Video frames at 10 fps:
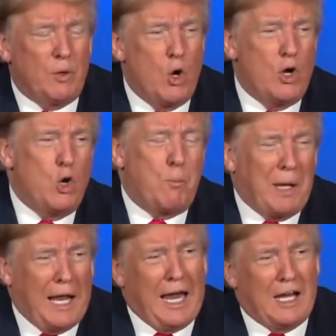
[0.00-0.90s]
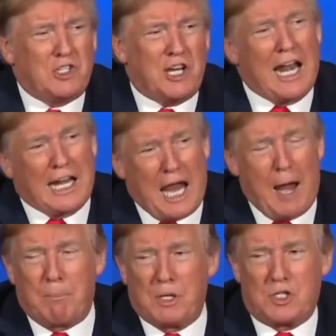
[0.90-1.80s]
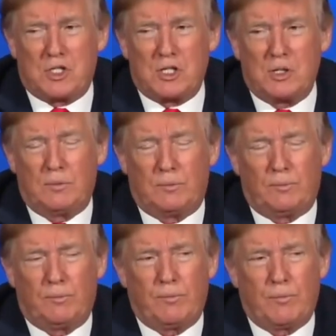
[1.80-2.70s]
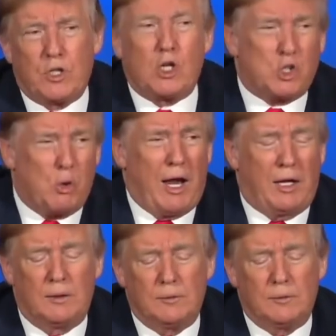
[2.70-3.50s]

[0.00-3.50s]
On new plants and a campus. So it's great.